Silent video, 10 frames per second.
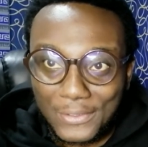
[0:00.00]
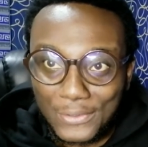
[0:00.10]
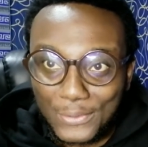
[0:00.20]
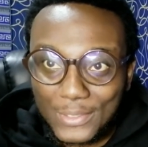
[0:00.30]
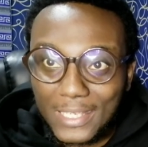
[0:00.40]

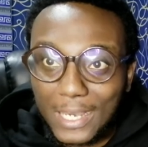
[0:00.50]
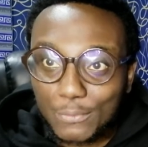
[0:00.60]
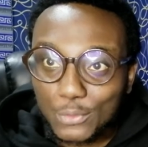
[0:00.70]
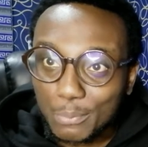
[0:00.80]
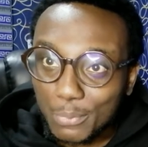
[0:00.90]
You still
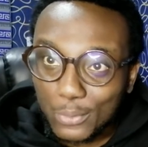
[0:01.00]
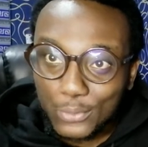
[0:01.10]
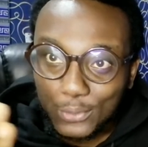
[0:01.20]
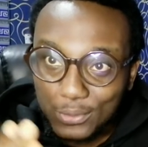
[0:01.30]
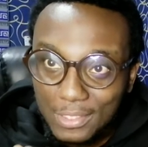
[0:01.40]
have to report
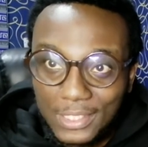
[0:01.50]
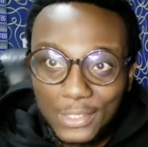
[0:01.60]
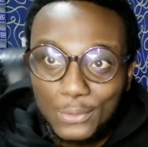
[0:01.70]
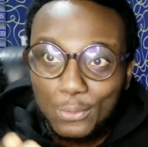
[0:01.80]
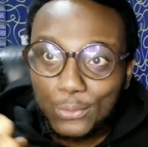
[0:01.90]
to your
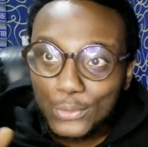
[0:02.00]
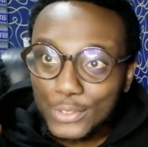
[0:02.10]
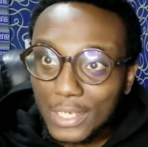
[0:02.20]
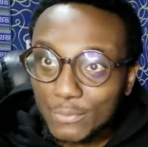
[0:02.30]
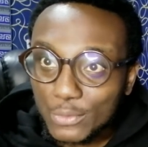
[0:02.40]
CEO, you
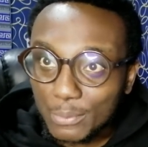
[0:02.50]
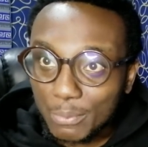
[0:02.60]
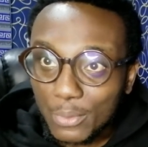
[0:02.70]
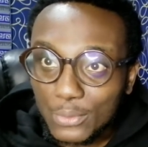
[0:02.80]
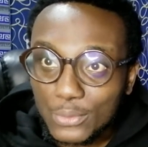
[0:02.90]
still have to
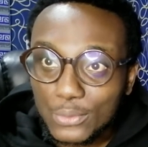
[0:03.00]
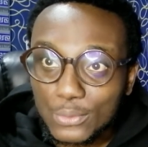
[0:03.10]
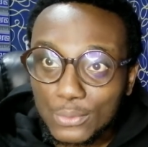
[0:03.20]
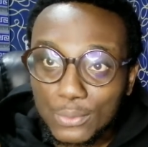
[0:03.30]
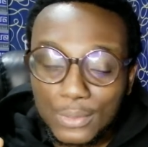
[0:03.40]
report
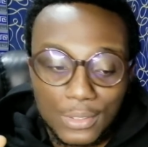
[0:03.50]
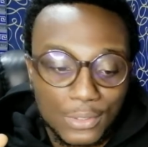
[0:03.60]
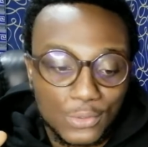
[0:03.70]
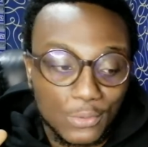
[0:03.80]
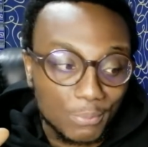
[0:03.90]
to
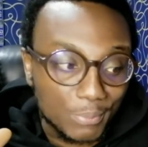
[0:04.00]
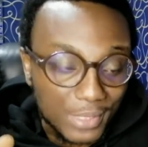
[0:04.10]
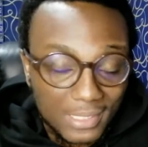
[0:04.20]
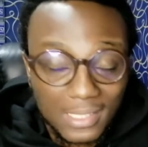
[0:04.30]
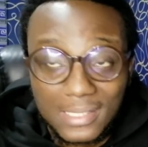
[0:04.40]
some
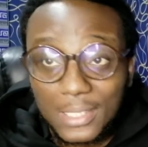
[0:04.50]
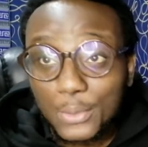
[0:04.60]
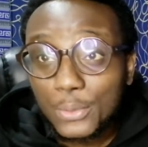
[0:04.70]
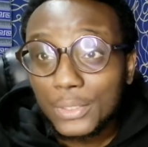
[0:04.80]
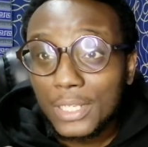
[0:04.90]
business
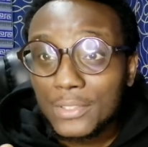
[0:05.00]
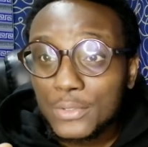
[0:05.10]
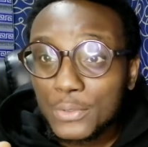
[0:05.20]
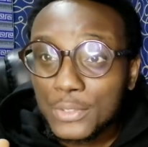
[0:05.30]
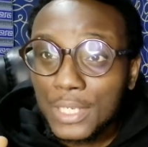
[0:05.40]

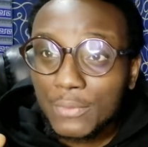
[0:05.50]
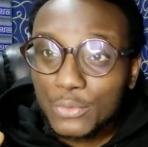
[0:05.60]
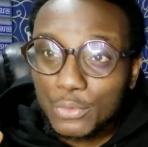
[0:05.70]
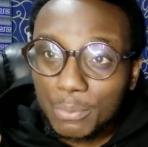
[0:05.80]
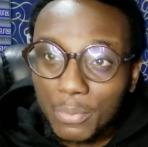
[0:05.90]
stakeholders, you still have
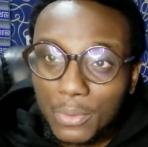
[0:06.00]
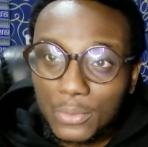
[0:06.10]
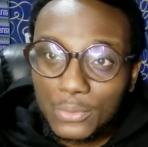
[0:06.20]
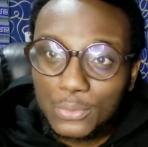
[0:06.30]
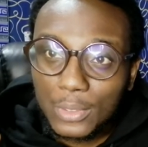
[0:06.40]
to
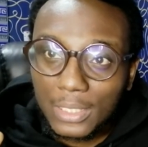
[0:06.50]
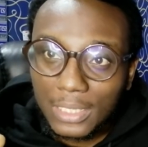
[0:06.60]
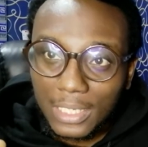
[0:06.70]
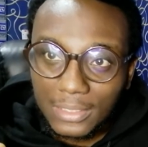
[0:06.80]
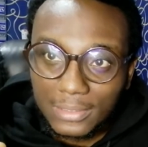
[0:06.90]
report to a
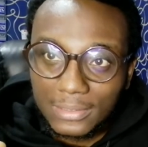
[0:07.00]
client,